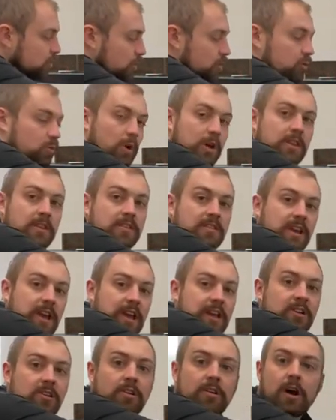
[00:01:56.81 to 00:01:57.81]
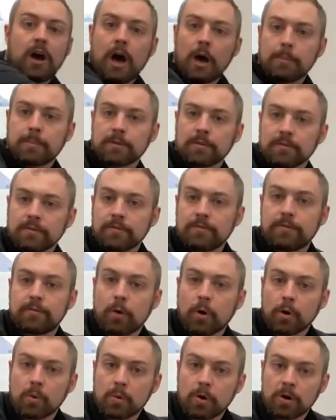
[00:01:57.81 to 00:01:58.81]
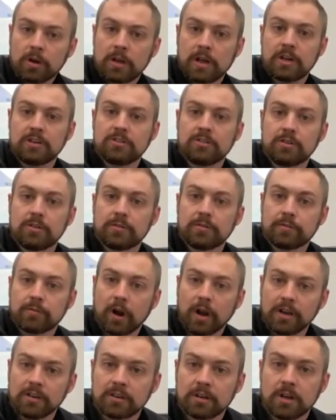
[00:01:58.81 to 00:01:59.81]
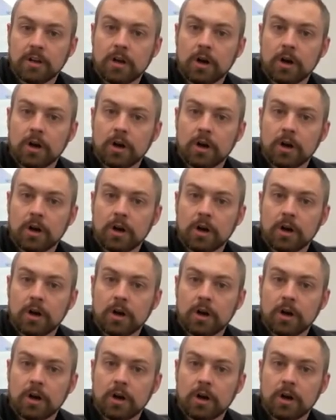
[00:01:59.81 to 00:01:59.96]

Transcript: we swing this handle up, forward, and to the front.